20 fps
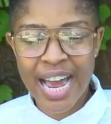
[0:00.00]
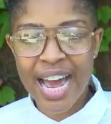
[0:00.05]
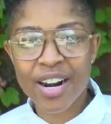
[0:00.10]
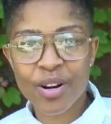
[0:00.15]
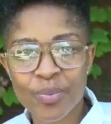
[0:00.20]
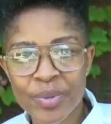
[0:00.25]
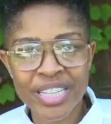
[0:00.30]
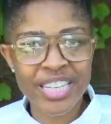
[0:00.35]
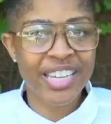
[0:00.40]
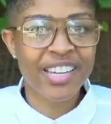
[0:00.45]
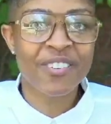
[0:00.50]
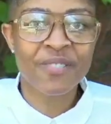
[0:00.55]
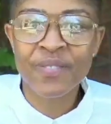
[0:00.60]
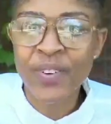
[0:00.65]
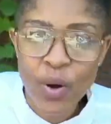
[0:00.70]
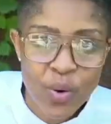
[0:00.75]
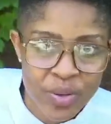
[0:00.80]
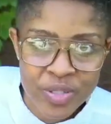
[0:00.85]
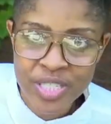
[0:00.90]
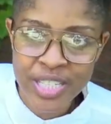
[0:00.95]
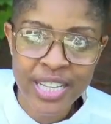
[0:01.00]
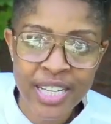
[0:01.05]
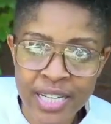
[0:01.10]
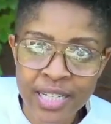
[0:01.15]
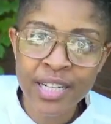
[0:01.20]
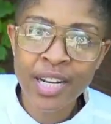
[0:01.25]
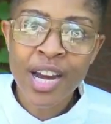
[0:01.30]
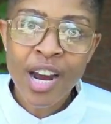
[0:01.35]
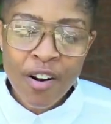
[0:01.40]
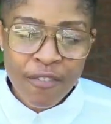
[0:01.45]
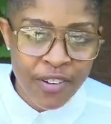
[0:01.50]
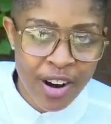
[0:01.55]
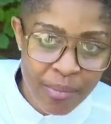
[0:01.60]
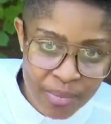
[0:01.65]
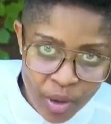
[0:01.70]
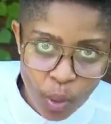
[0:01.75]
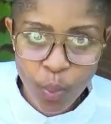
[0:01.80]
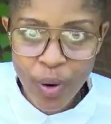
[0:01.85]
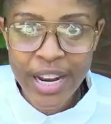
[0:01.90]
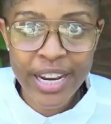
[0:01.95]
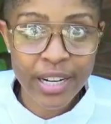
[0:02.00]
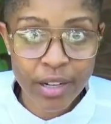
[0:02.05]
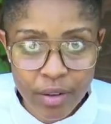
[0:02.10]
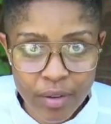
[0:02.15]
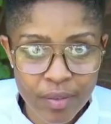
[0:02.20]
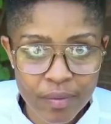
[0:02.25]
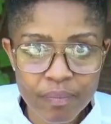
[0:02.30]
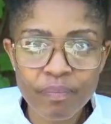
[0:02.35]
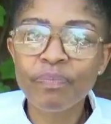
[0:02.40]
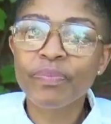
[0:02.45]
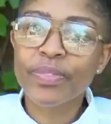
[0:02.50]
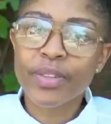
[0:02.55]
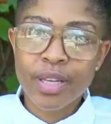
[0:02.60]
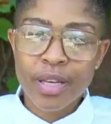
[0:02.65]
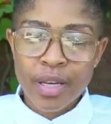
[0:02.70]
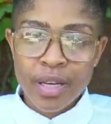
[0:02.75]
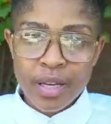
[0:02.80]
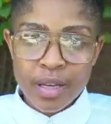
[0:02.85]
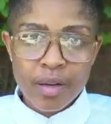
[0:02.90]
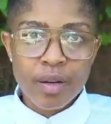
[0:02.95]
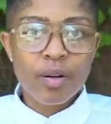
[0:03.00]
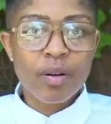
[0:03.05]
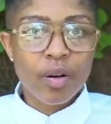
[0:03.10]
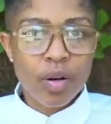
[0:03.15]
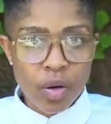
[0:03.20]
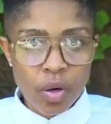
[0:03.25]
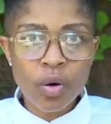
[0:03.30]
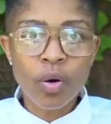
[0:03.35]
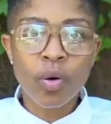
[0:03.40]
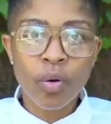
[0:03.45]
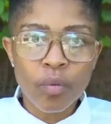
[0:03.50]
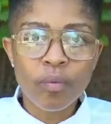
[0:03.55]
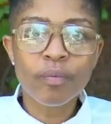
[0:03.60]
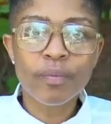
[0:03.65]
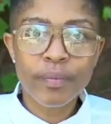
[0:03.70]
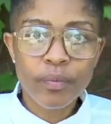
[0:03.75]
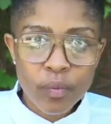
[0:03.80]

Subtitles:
How do we get folks in from the wait? Cool.